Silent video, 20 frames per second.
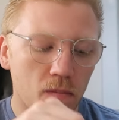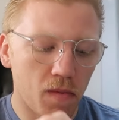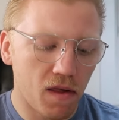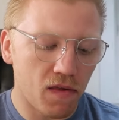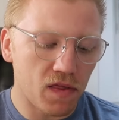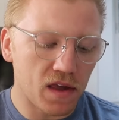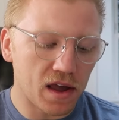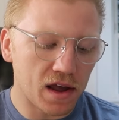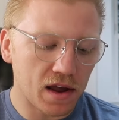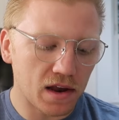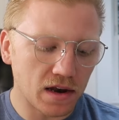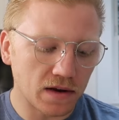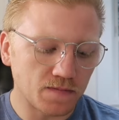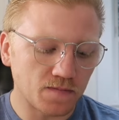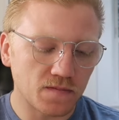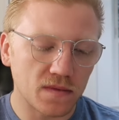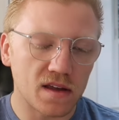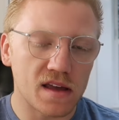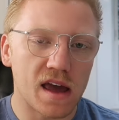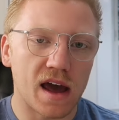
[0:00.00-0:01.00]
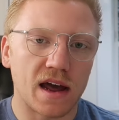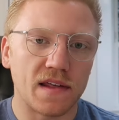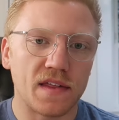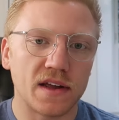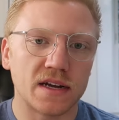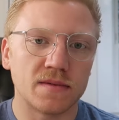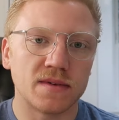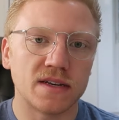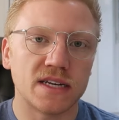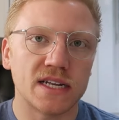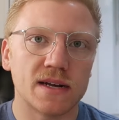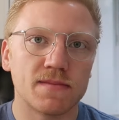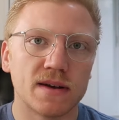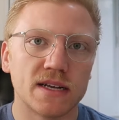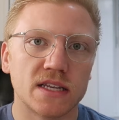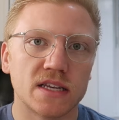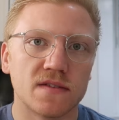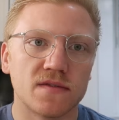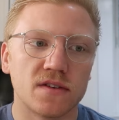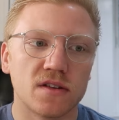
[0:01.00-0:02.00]
And then, yeah, I think I'm gonna take
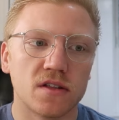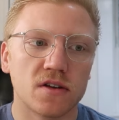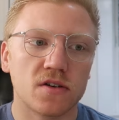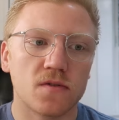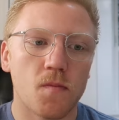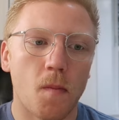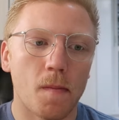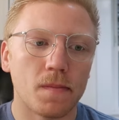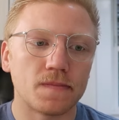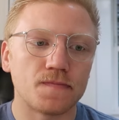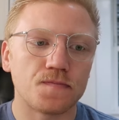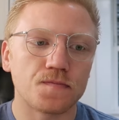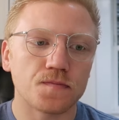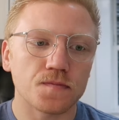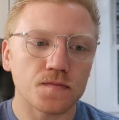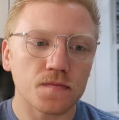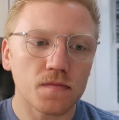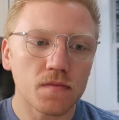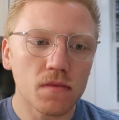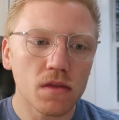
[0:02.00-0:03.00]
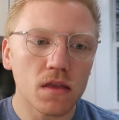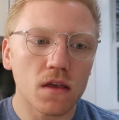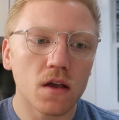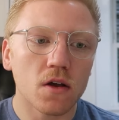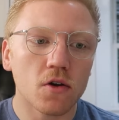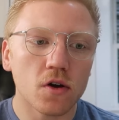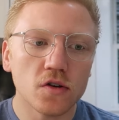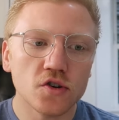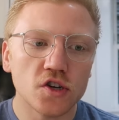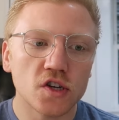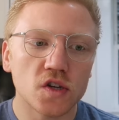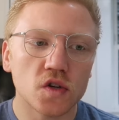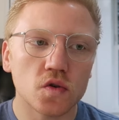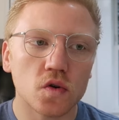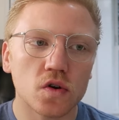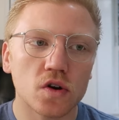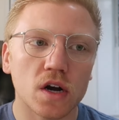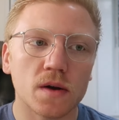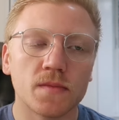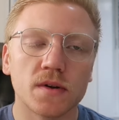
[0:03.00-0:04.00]
myself to the grocery
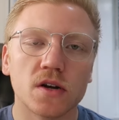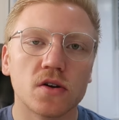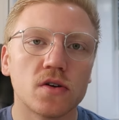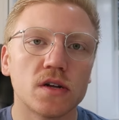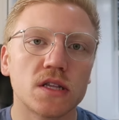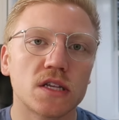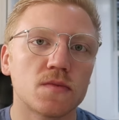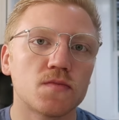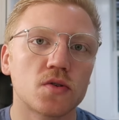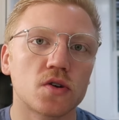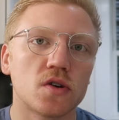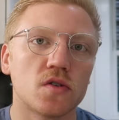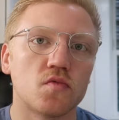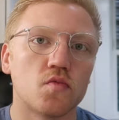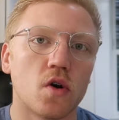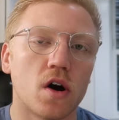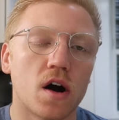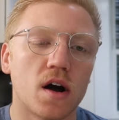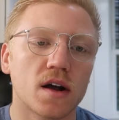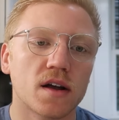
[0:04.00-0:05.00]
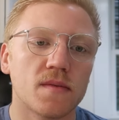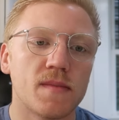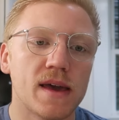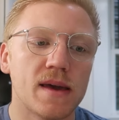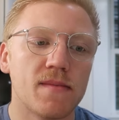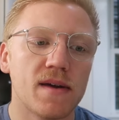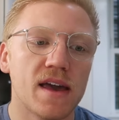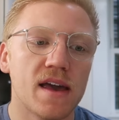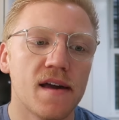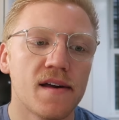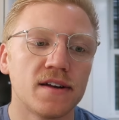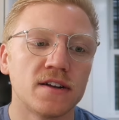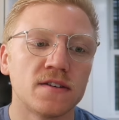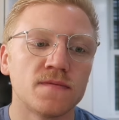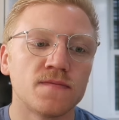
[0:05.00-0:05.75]
store. I'm gonna go on some sort of walk, maybe.